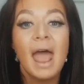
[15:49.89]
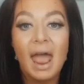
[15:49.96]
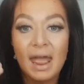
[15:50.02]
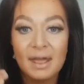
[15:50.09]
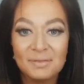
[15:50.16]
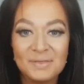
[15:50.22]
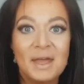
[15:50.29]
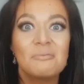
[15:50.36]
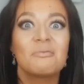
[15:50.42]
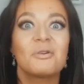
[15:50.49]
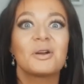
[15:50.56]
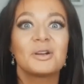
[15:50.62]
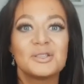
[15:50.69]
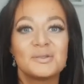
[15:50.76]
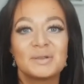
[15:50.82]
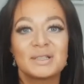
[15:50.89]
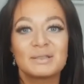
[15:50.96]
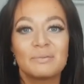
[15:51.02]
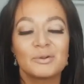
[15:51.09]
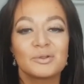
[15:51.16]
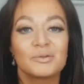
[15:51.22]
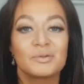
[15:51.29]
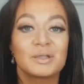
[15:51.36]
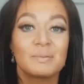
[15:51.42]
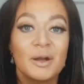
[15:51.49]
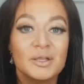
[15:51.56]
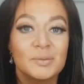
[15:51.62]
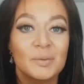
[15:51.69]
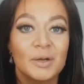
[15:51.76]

And then we're going to do exposure response